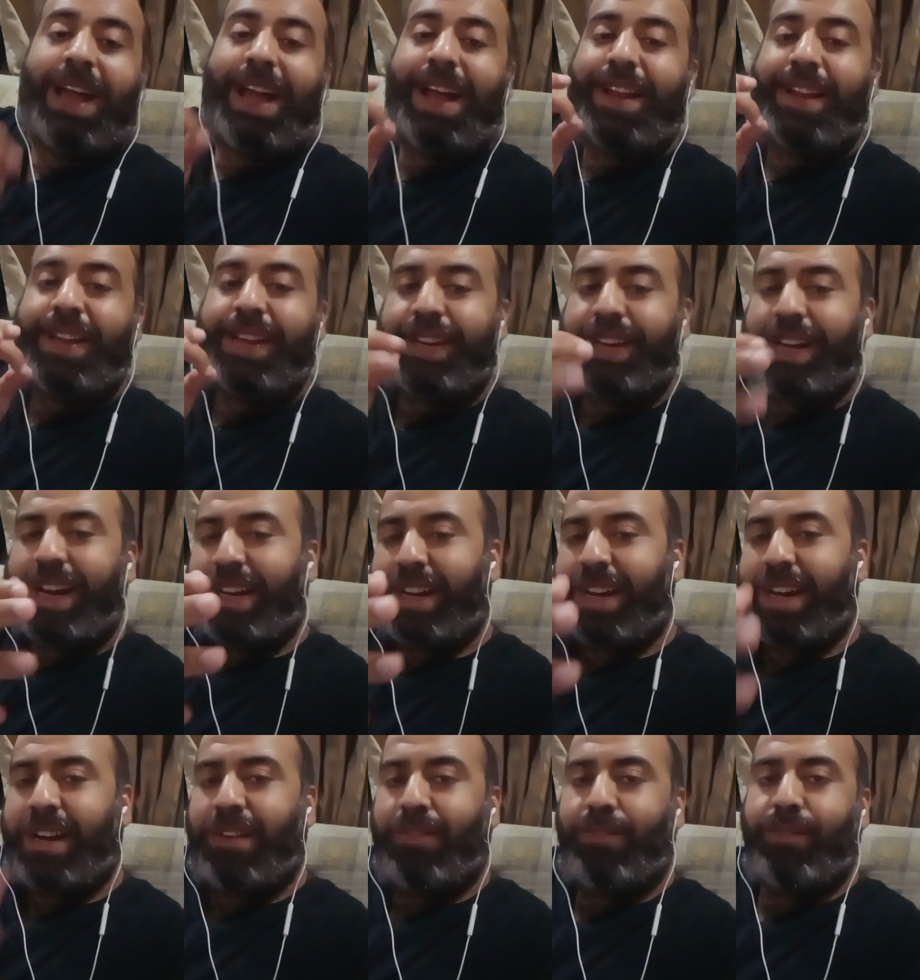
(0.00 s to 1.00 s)
And the
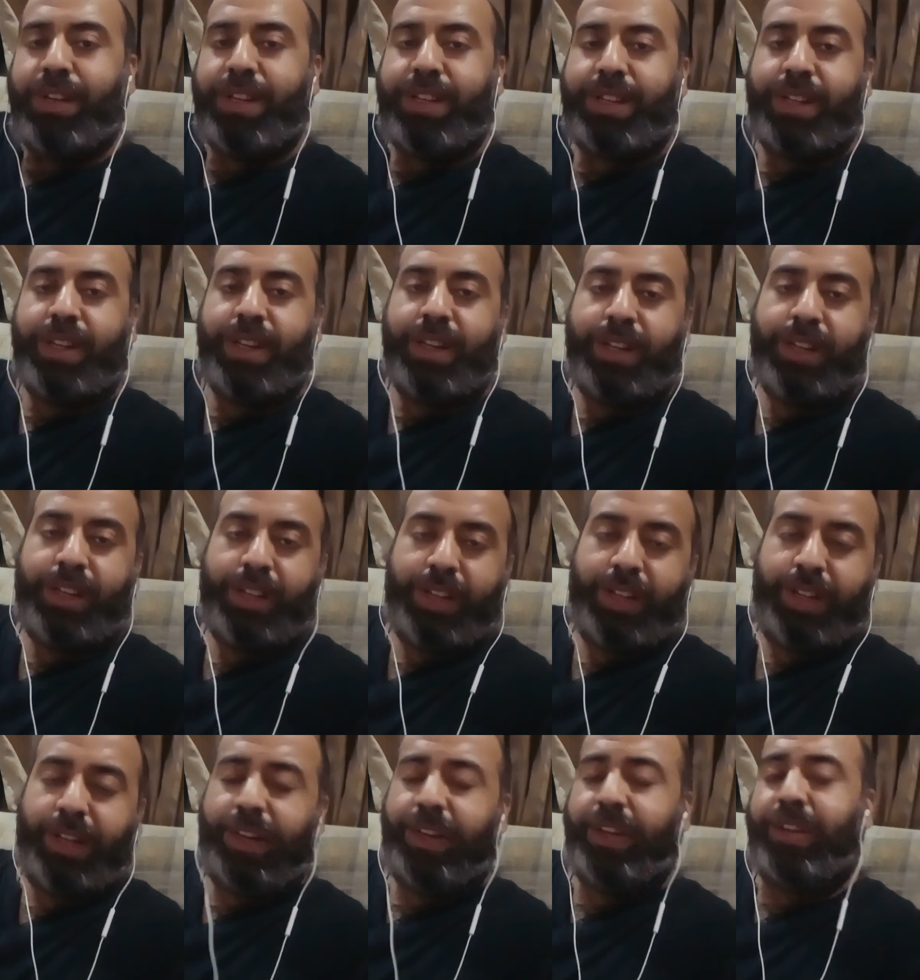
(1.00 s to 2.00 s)
data which
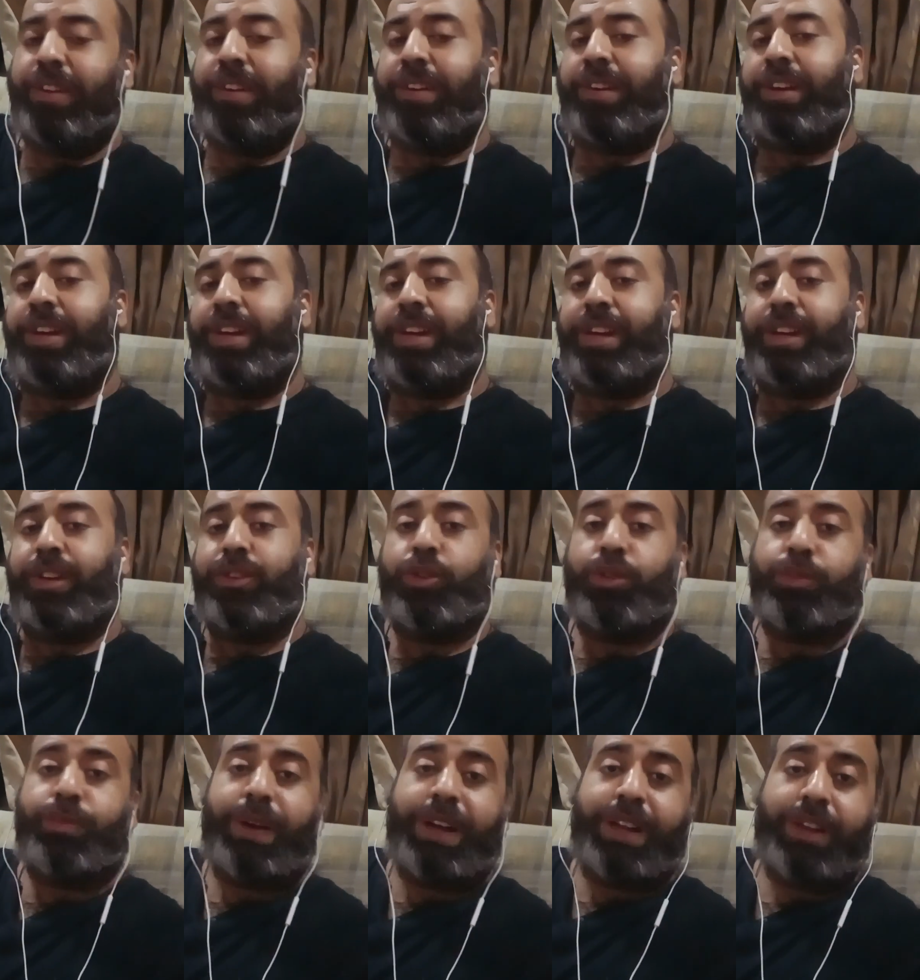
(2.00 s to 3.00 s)
recently
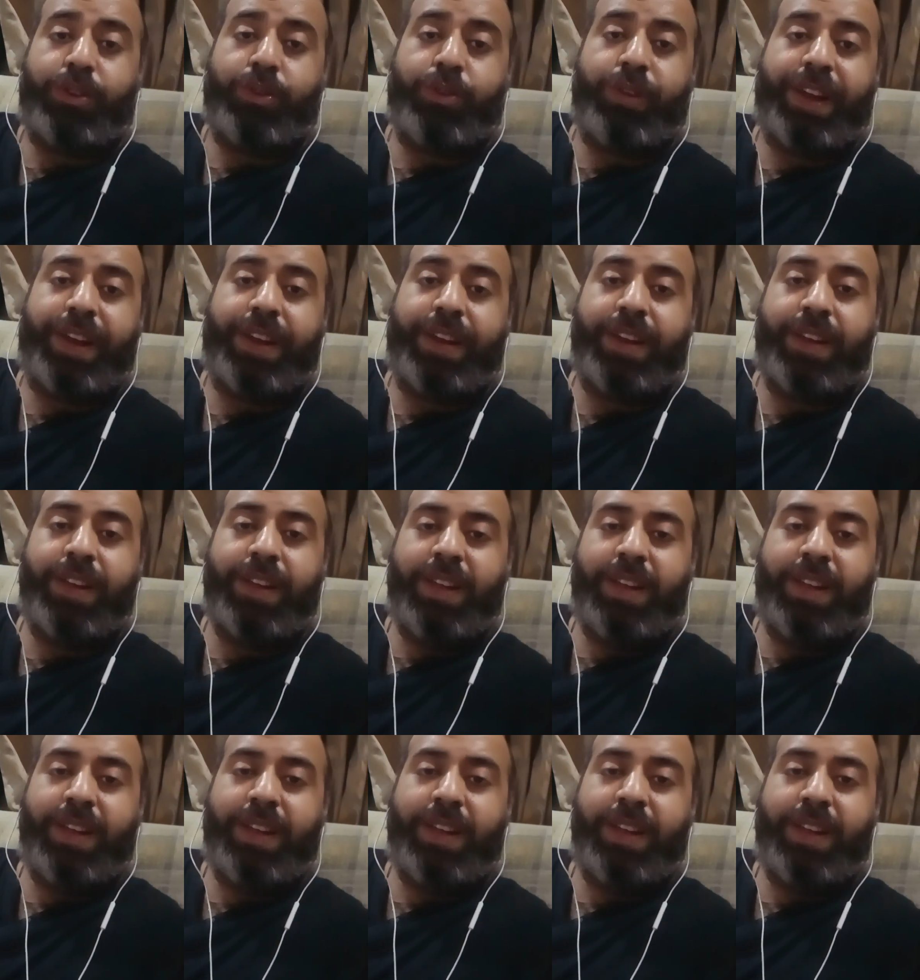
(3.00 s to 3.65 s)
issued by UN,